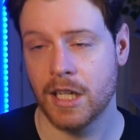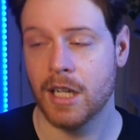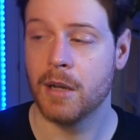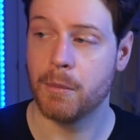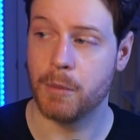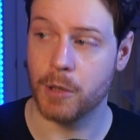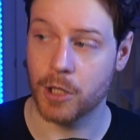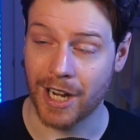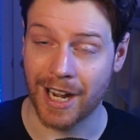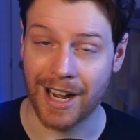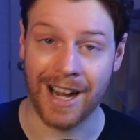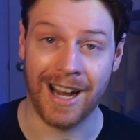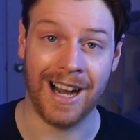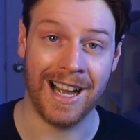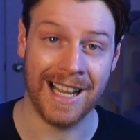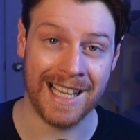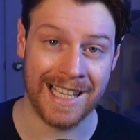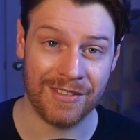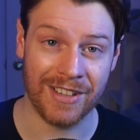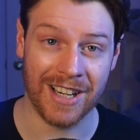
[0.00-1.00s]
but
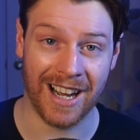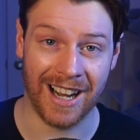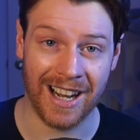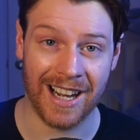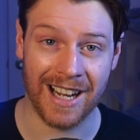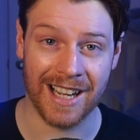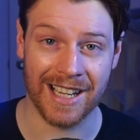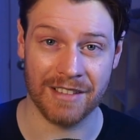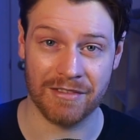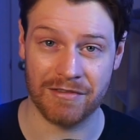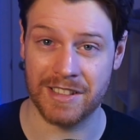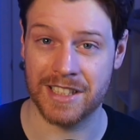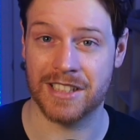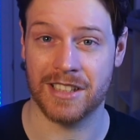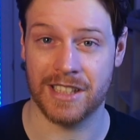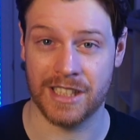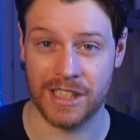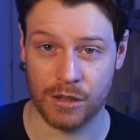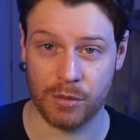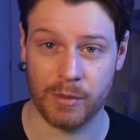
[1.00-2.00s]
even I have
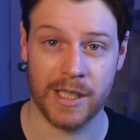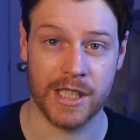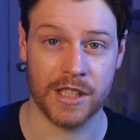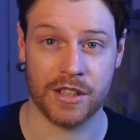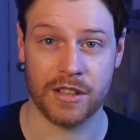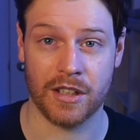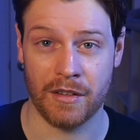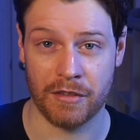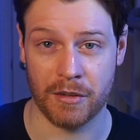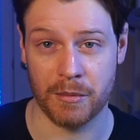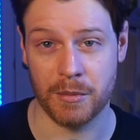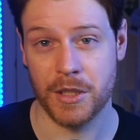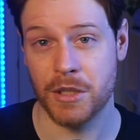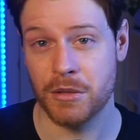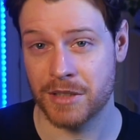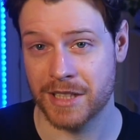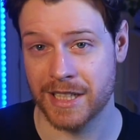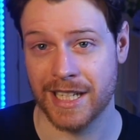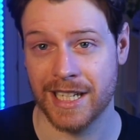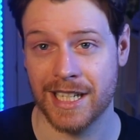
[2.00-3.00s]
recently switched from
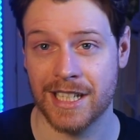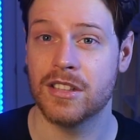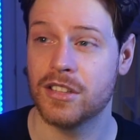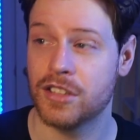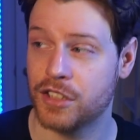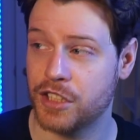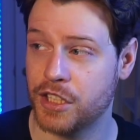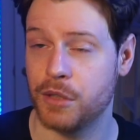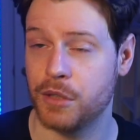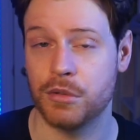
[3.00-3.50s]
using it to